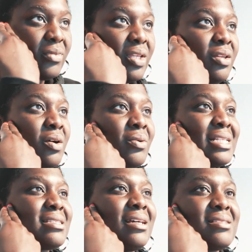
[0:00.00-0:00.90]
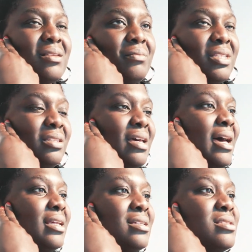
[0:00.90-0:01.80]
It's not something
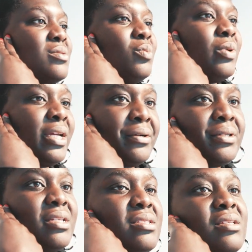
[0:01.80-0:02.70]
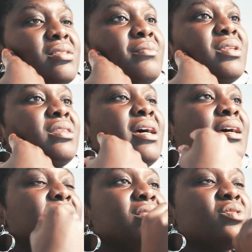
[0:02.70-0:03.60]
that is weird. It's not something
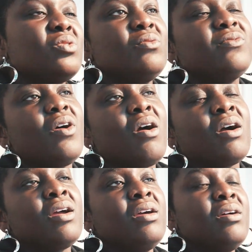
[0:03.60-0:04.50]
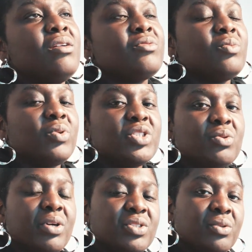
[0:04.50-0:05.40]
that is too far from what
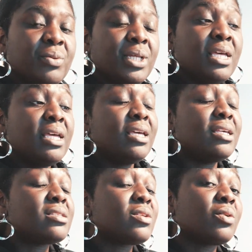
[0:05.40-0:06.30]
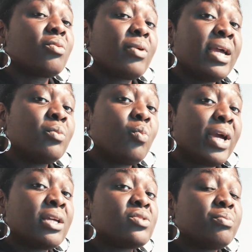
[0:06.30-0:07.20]
you are doing. It's a great
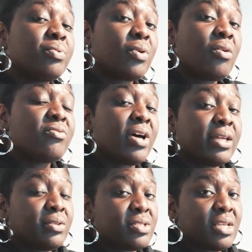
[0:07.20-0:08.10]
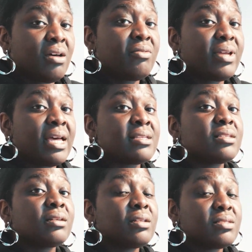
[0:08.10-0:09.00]
way to profile yourself
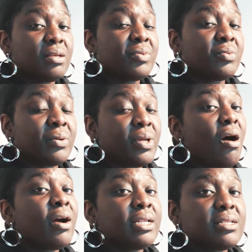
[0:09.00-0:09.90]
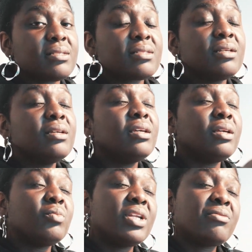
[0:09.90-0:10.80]
as a contemporary artist
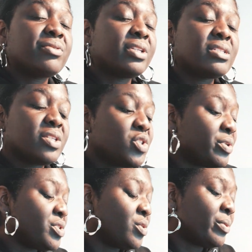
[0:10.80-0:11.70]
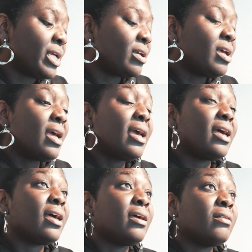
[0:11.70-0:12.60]
in whatever it is that you're doing,
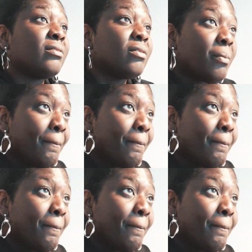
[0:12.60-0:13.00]
and